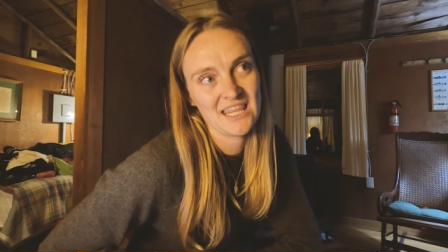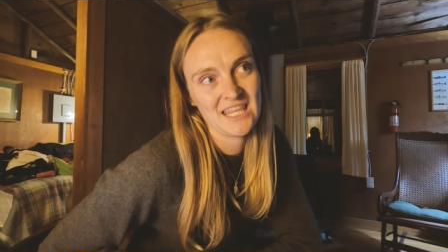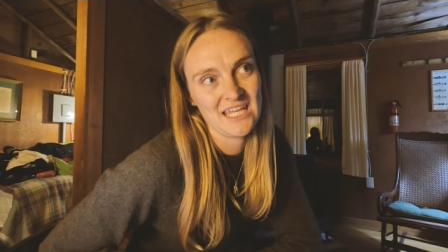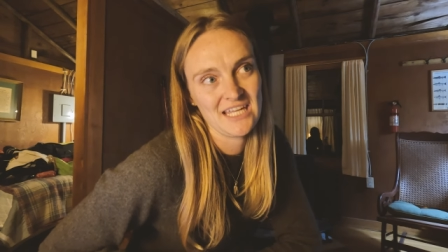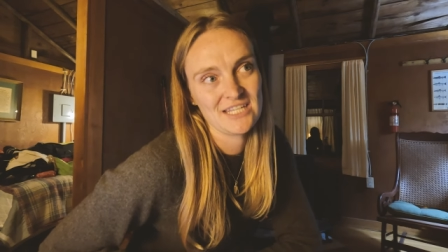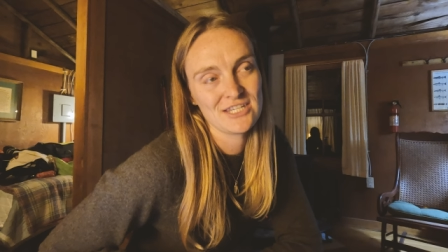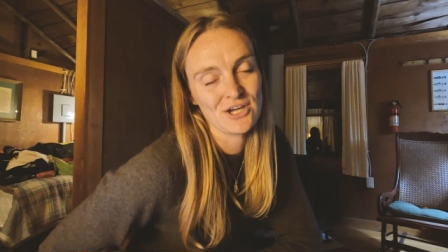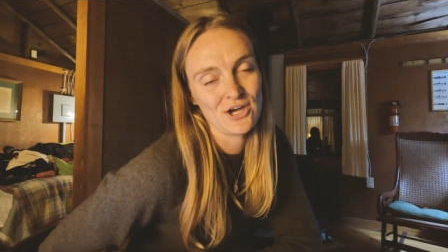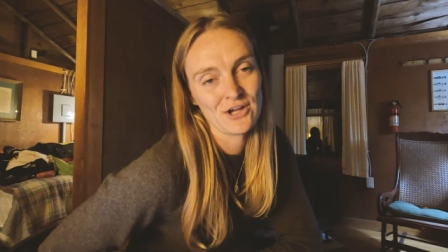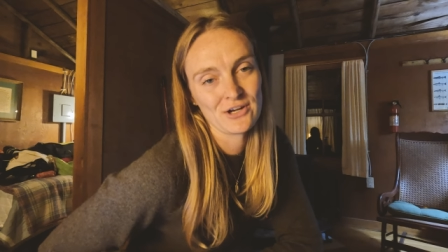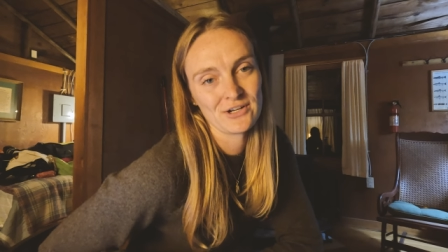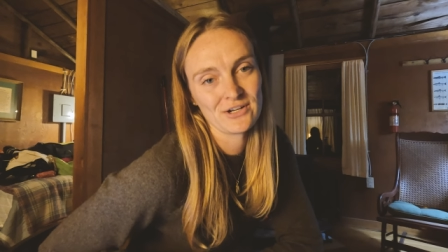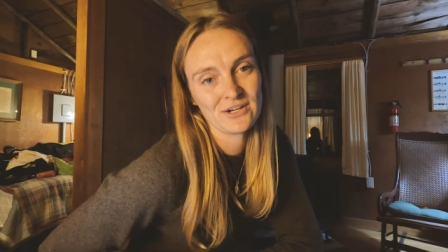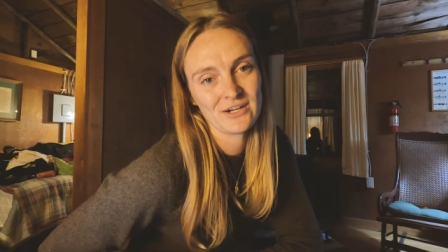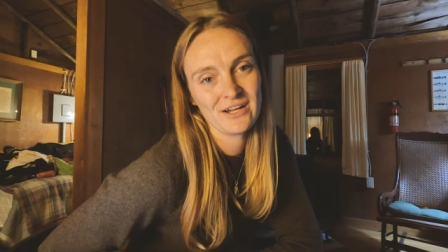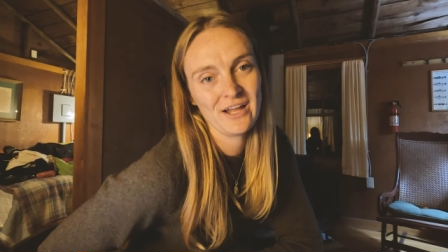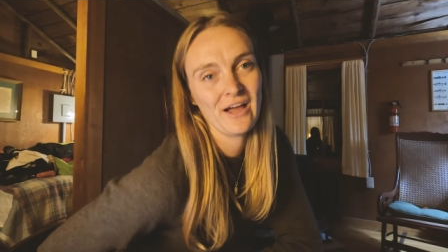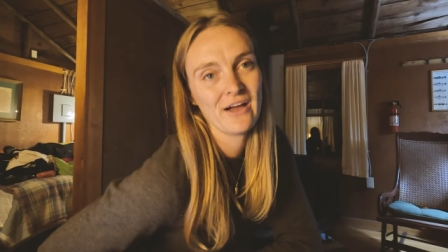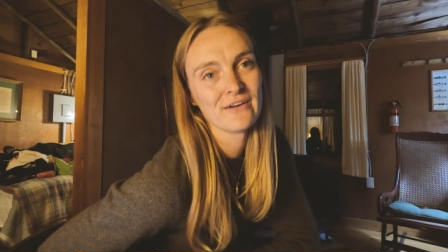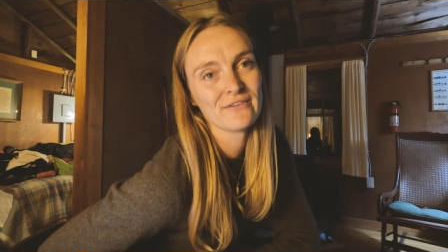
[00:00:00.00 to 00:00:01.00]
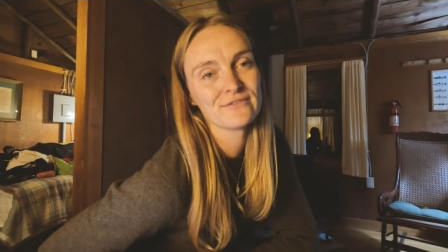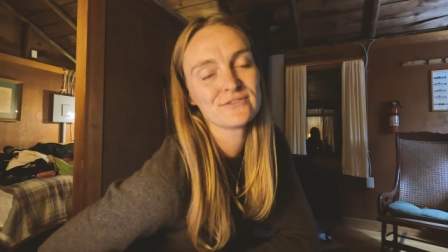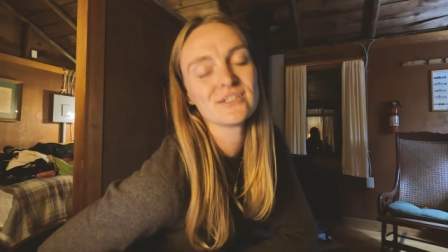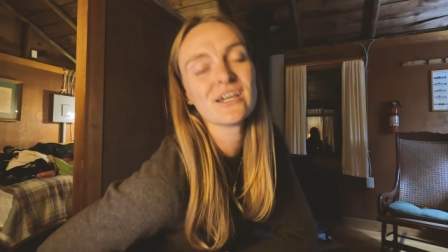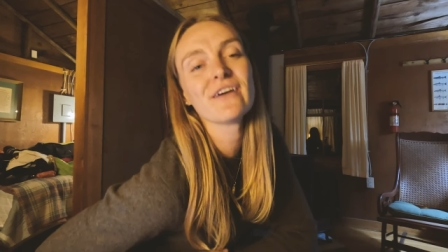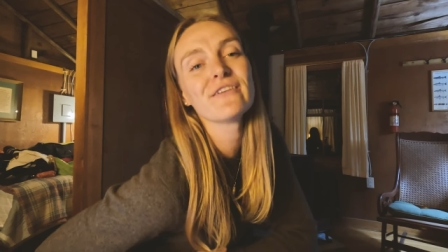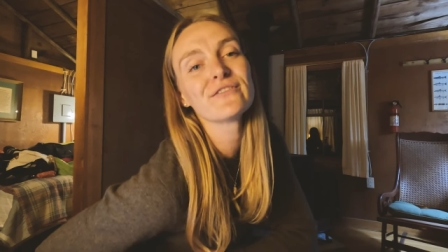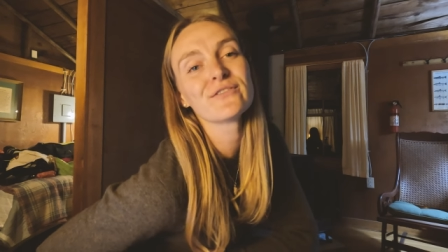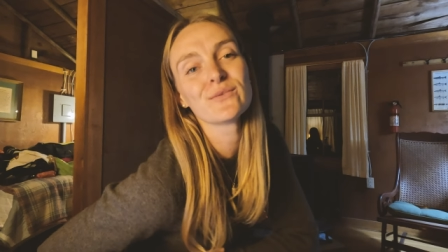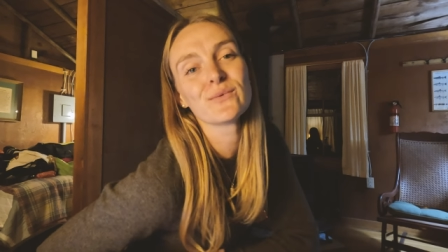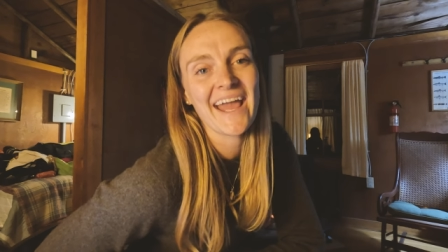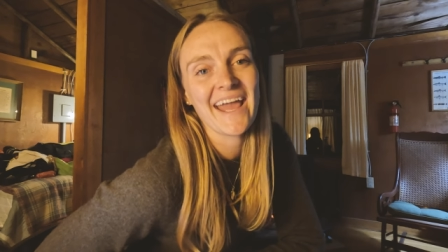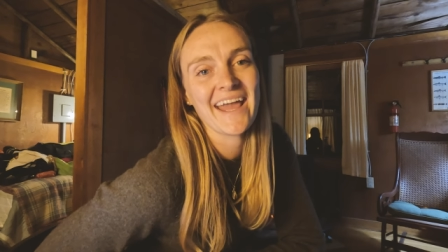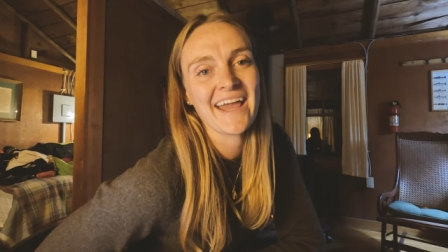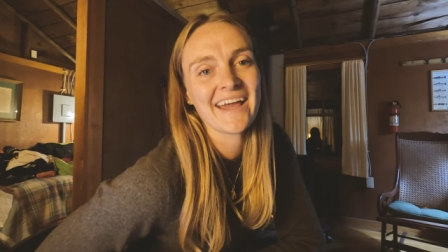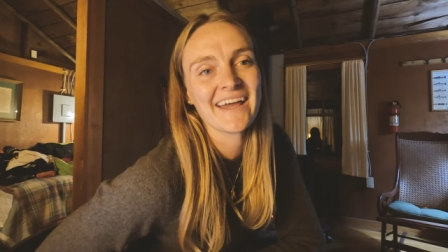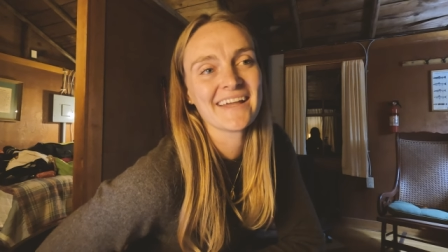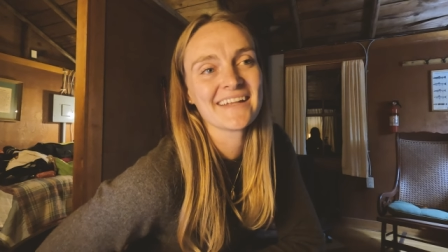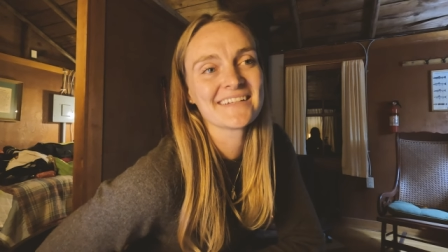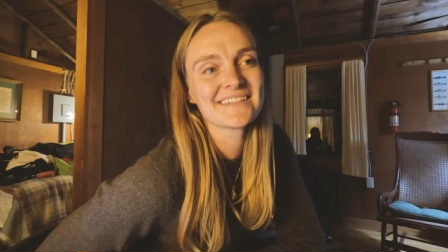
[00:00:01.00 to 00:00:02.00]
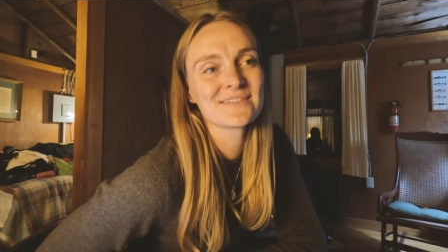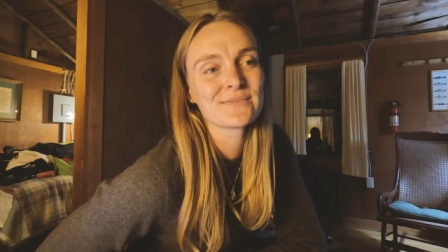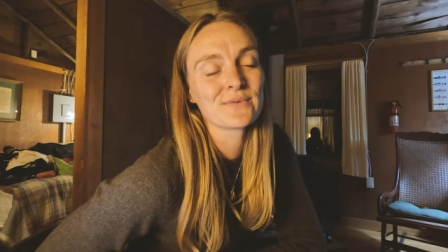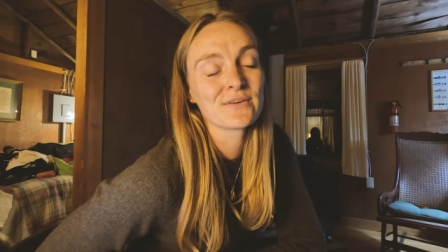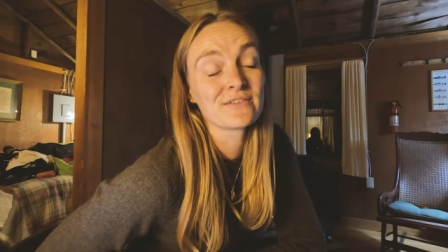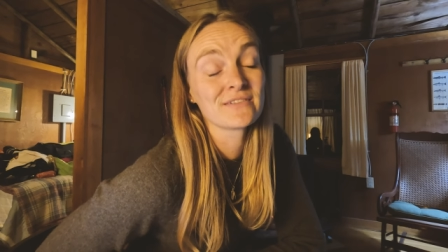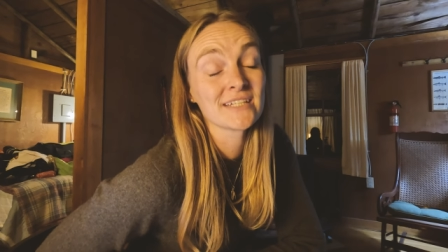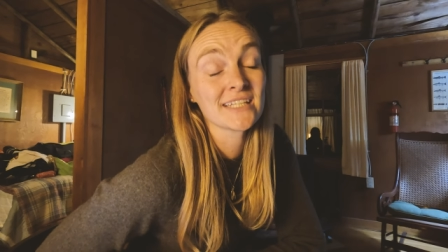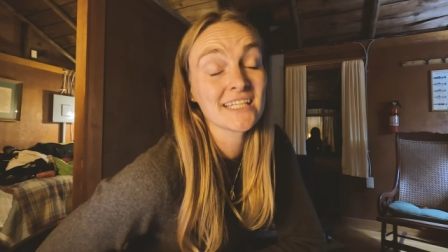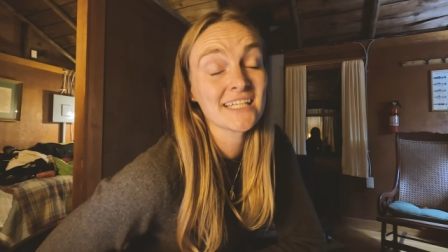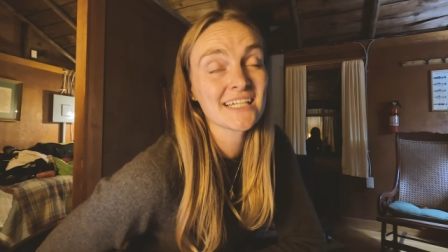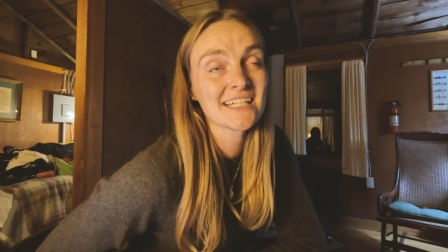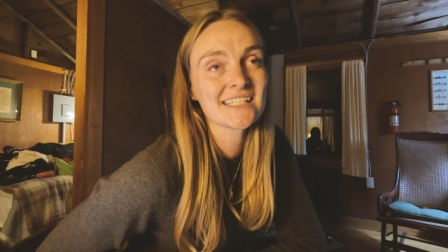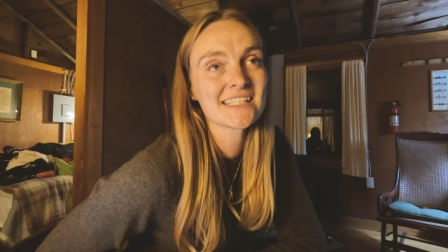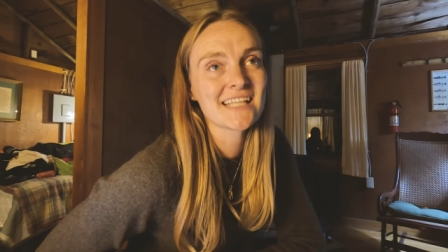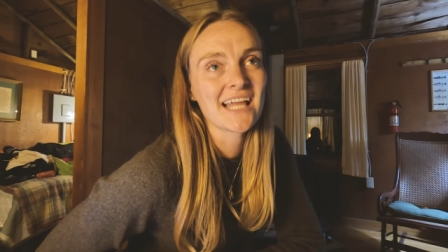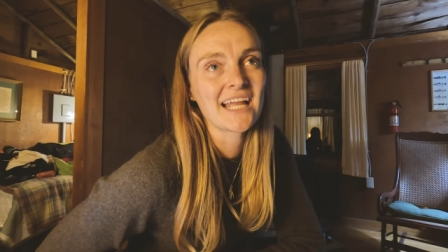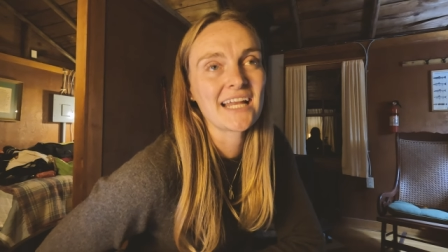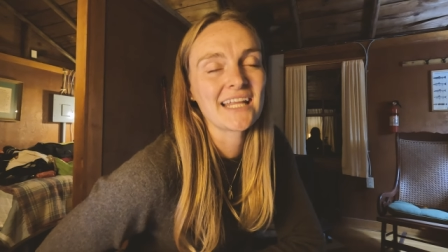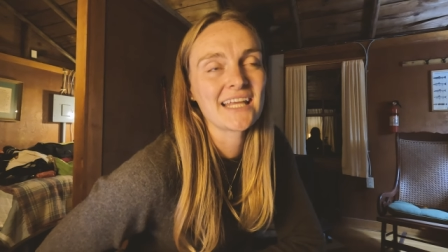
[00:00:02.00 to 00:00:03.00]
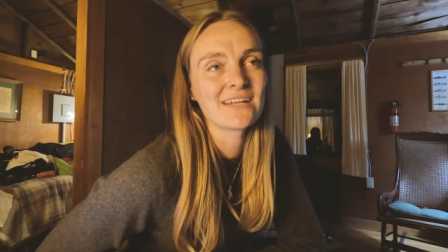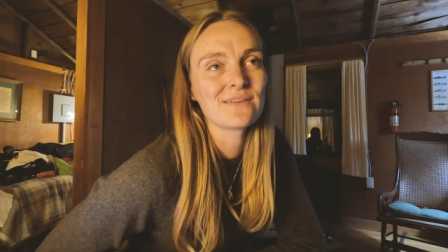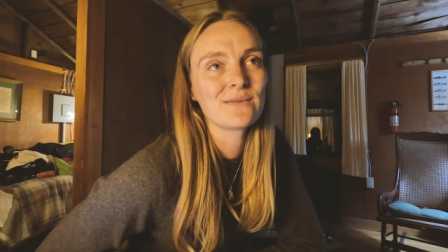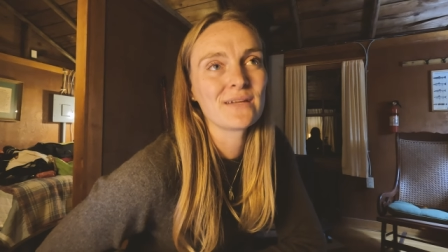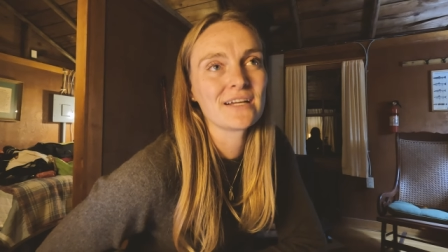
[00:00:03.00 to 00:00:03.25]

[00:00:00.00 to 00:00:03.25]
the daughter of Jeff, and we're really excited.